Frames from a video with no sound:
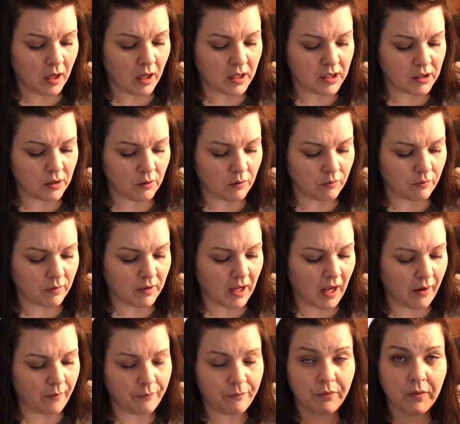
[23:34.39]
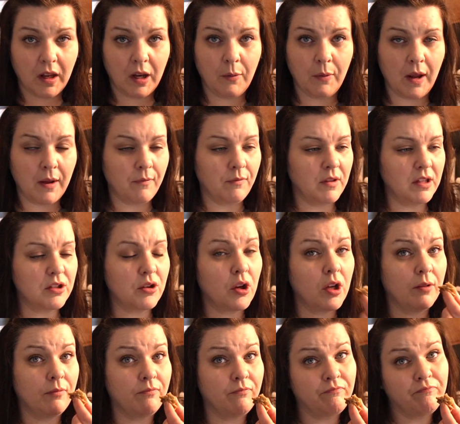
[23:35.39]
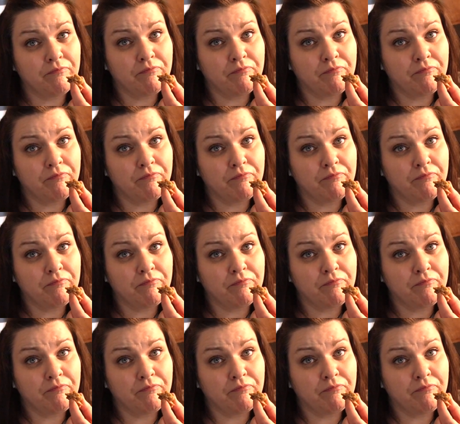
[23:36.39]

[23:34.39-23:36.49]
I don't, yeah. Anyway, these are good.